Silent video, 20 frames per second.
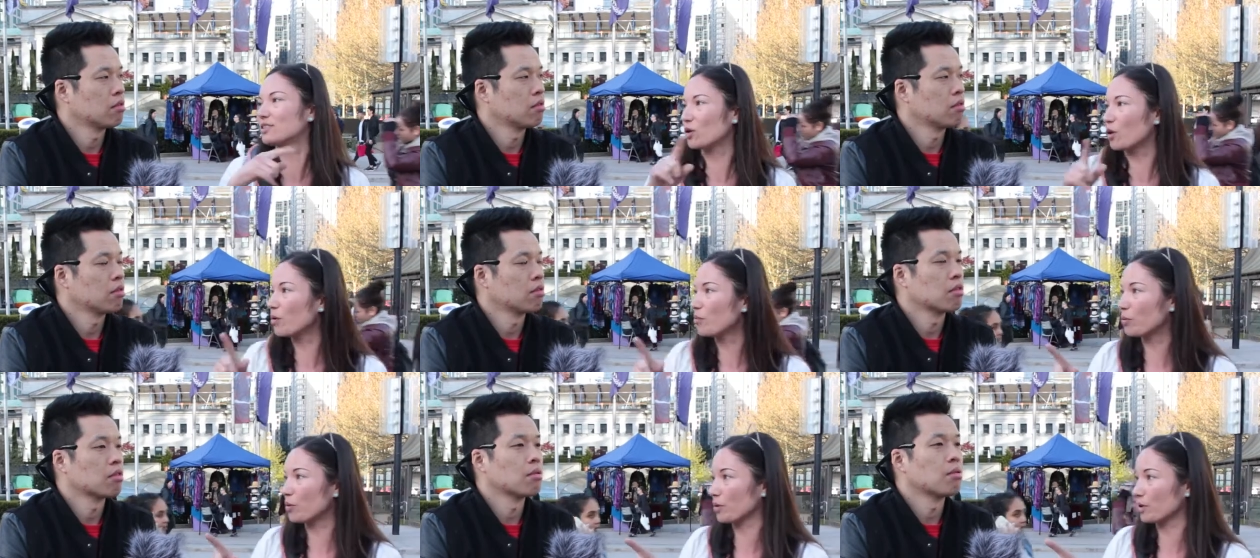Speaker 1: so
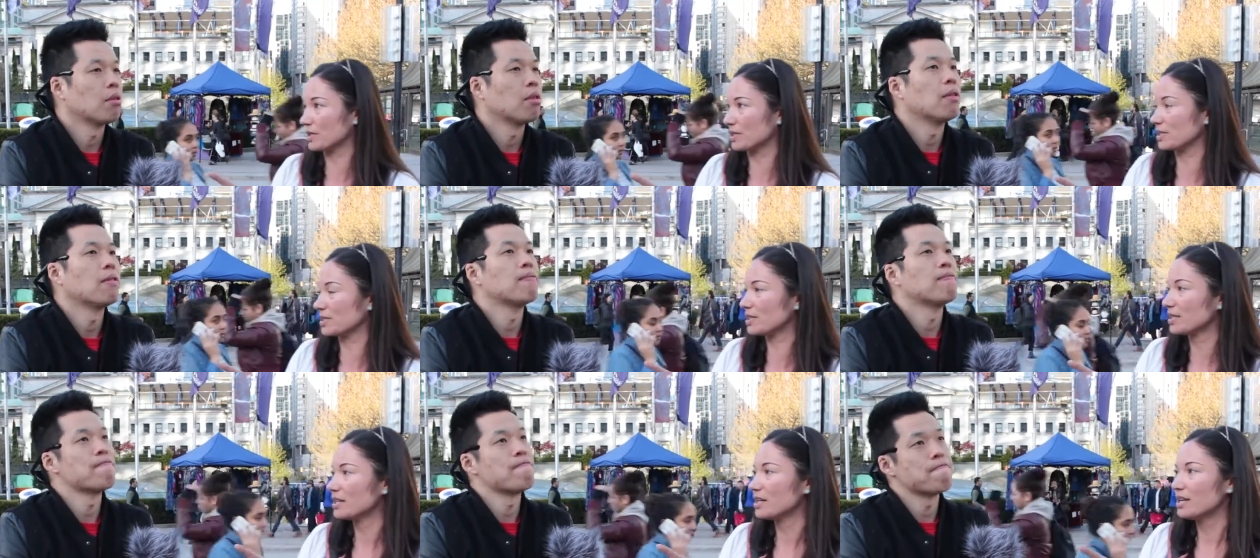
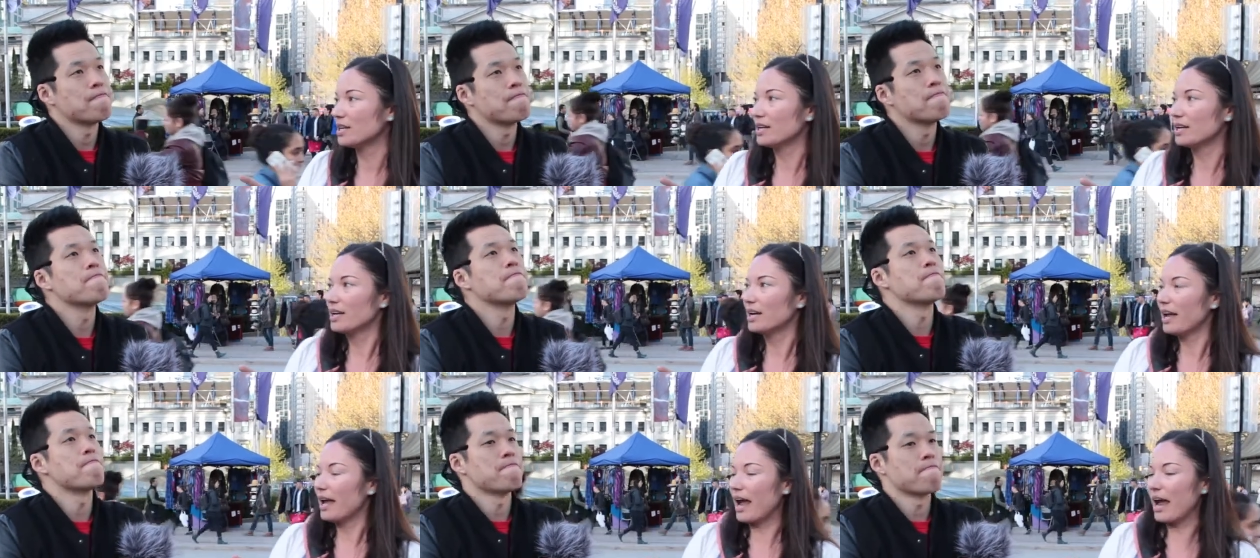important.
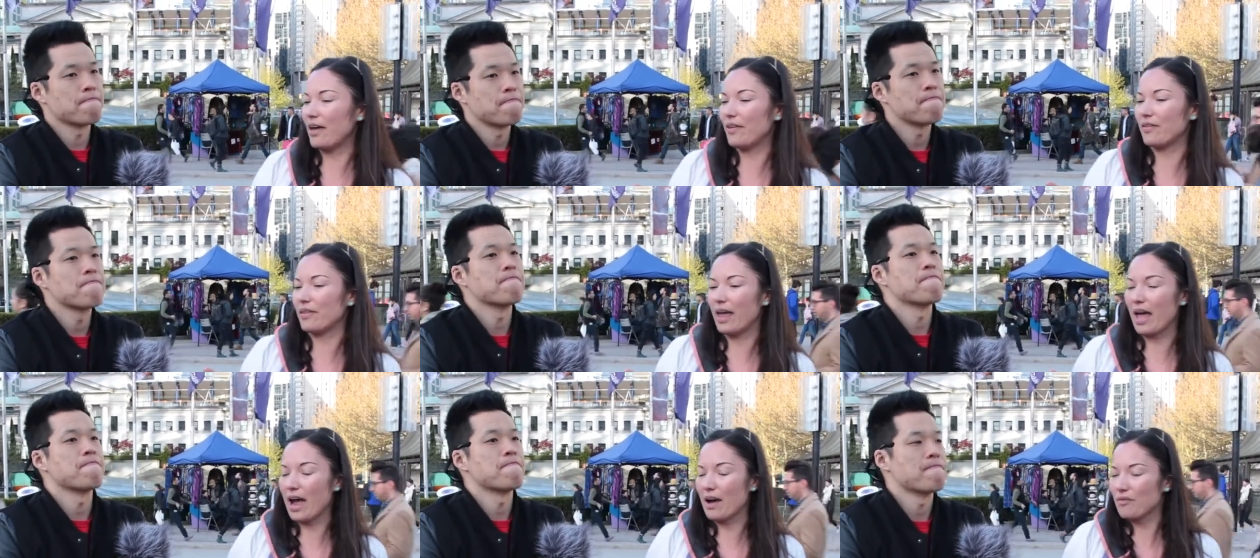
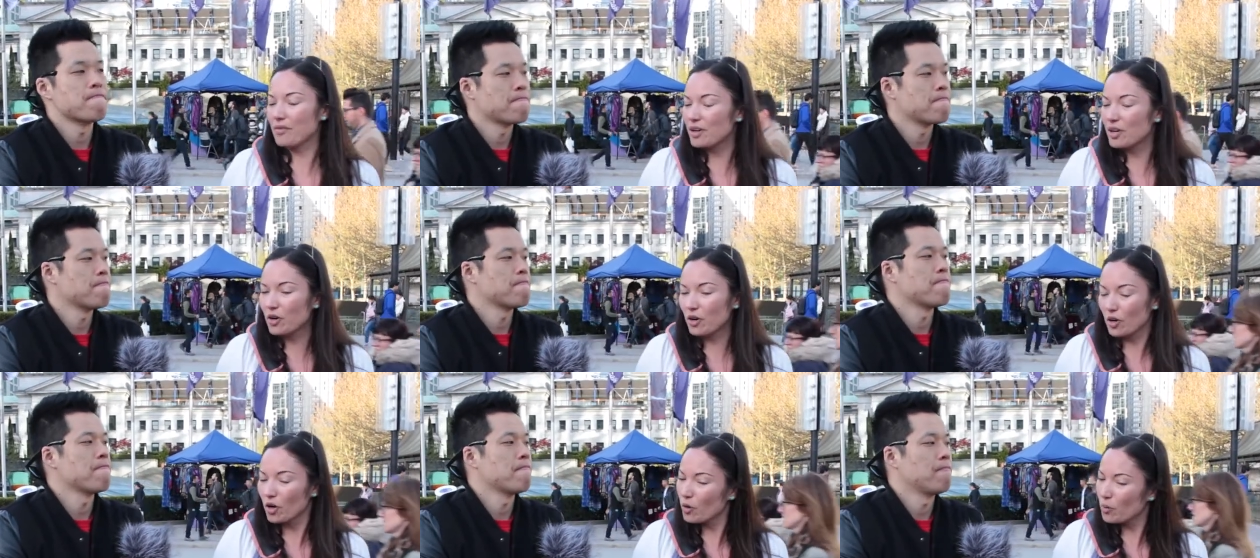And every
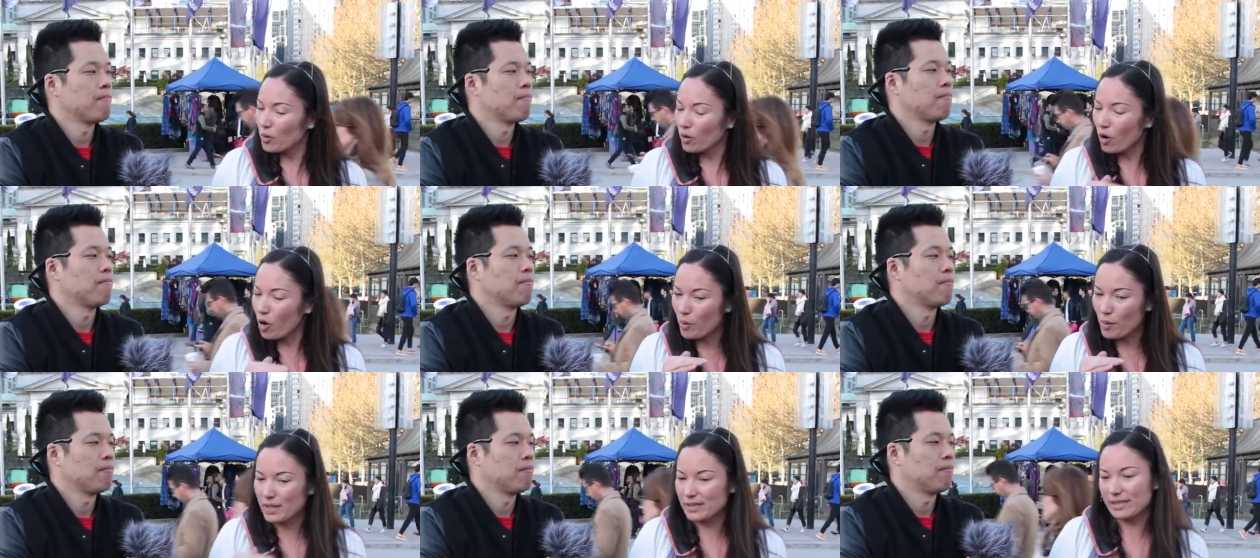girl will
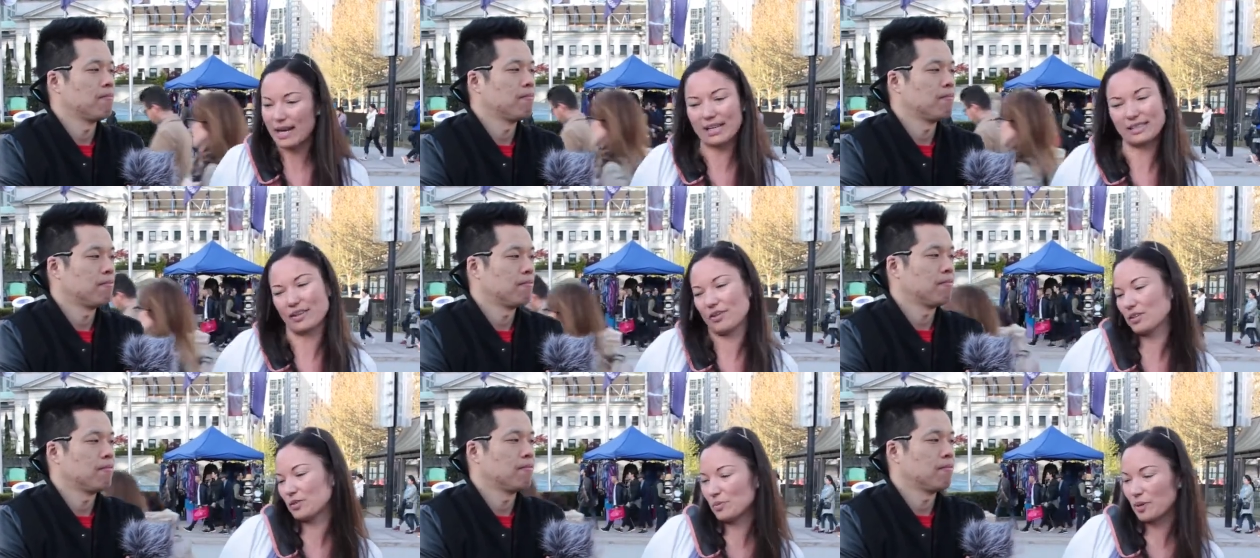always ask
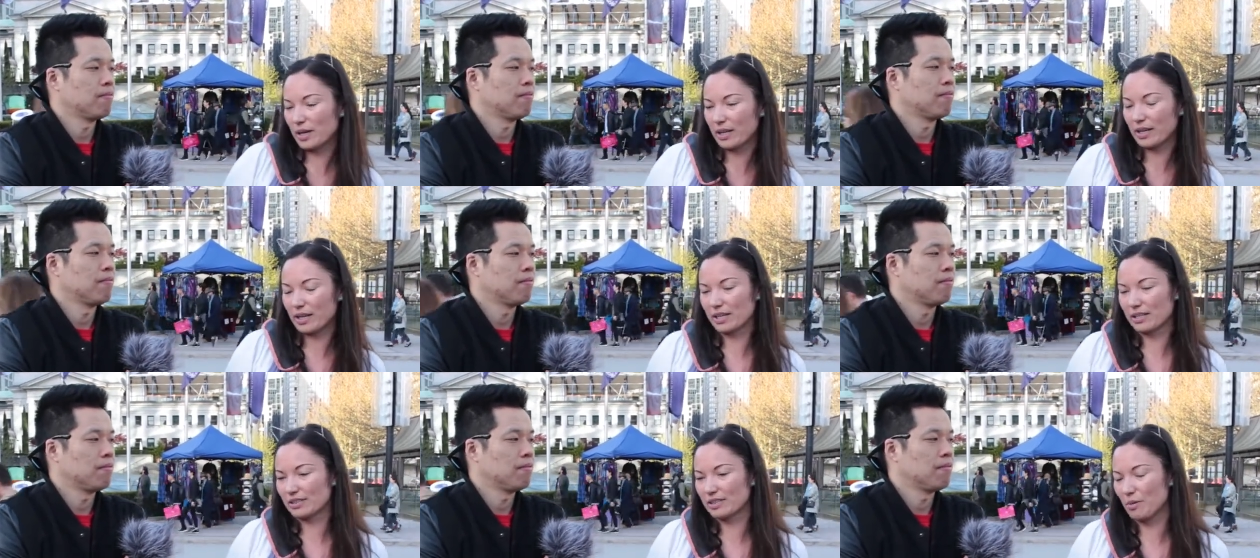that. That's why
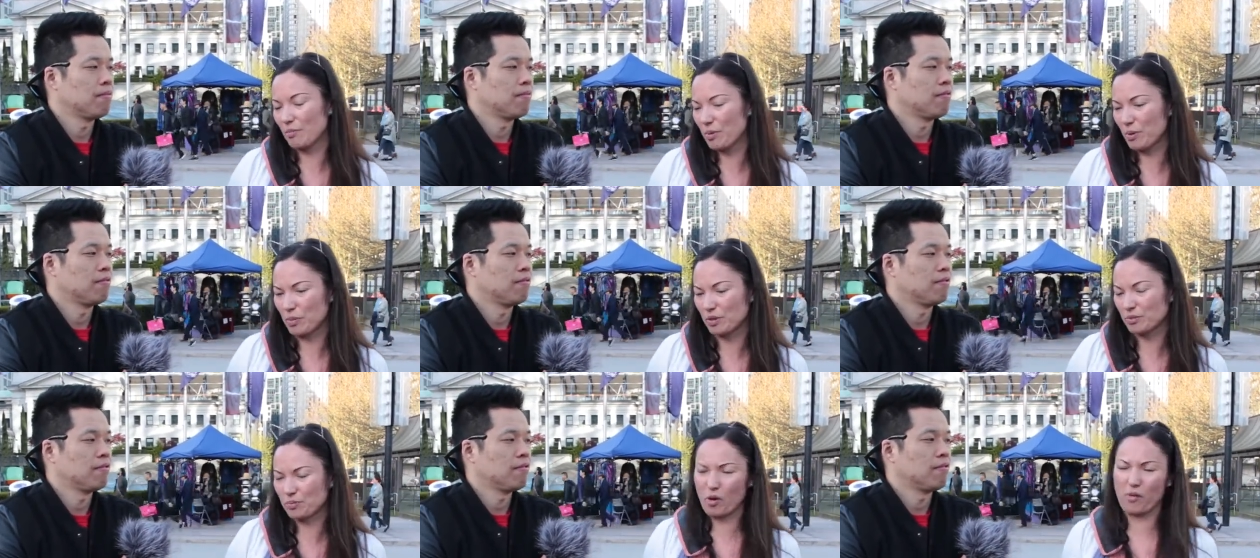like some
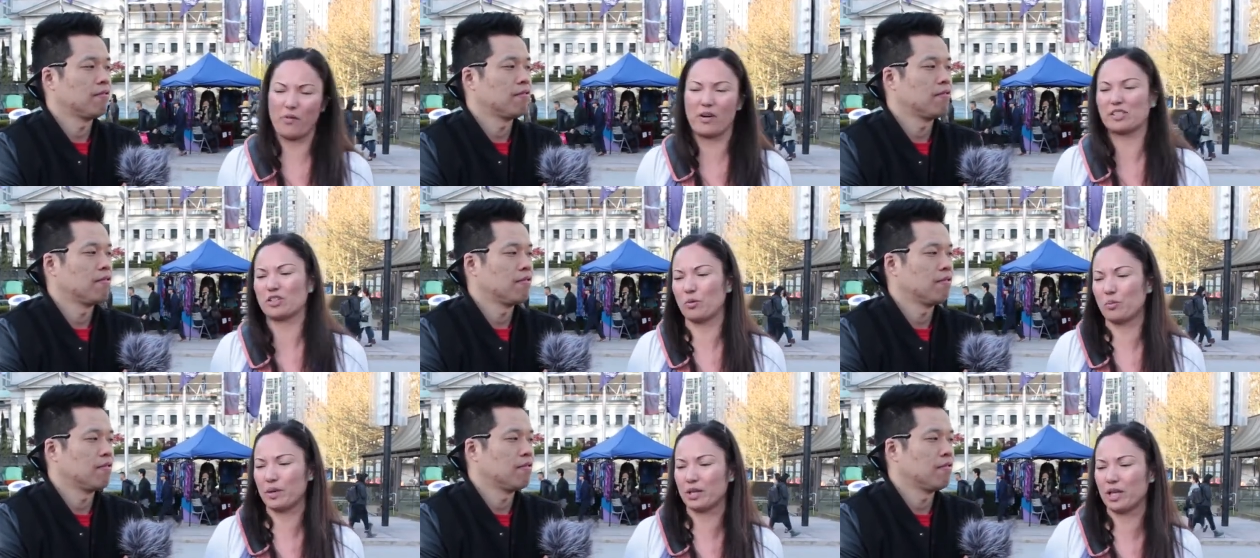people's profiles
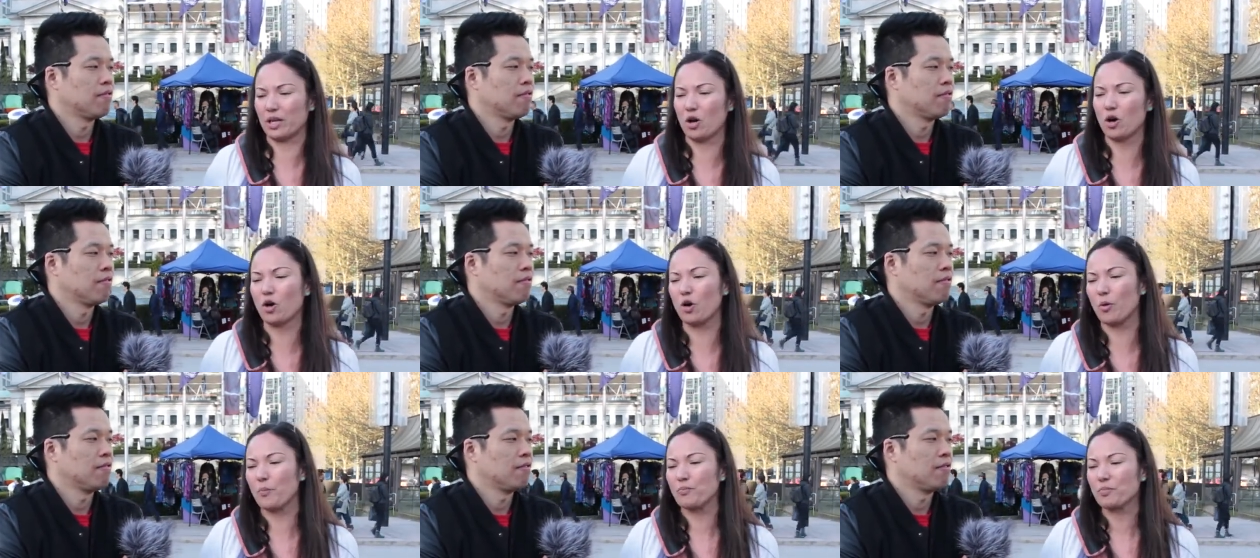will be like,
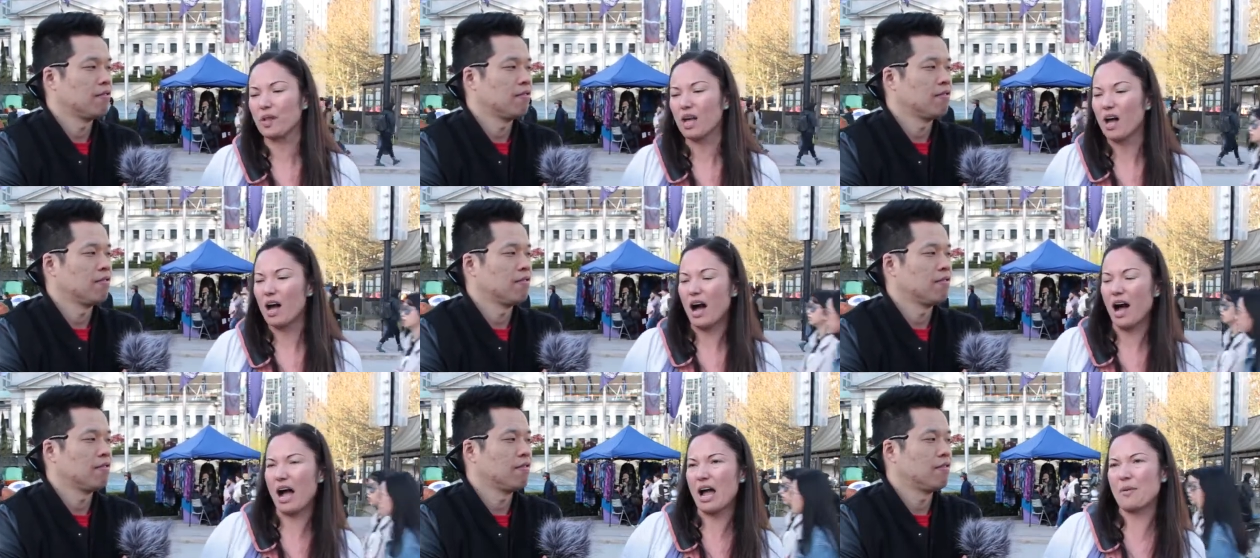oh,
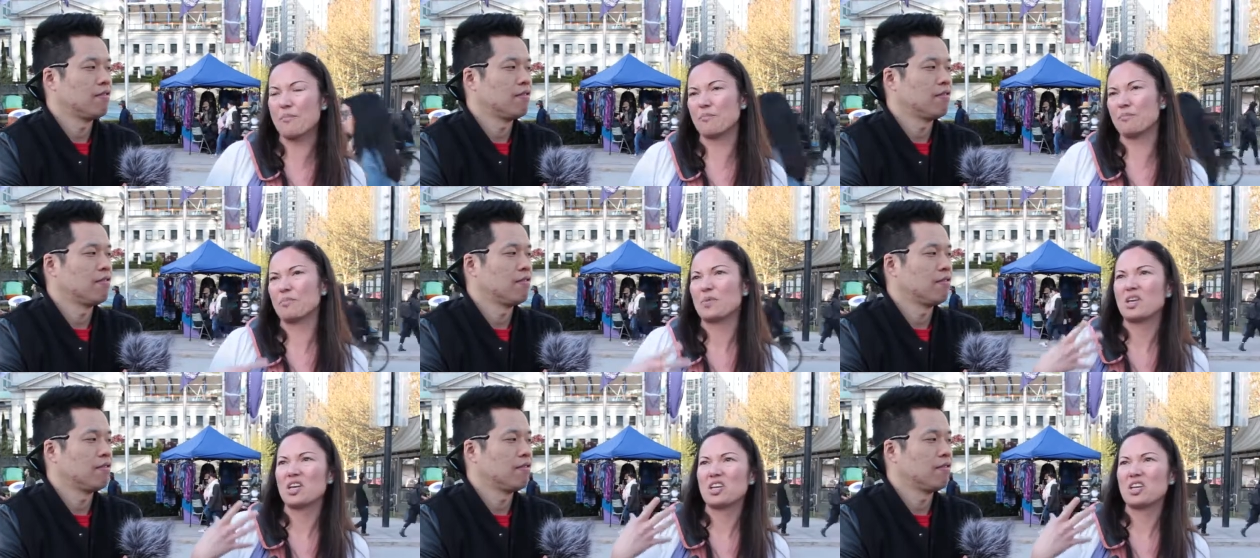I'm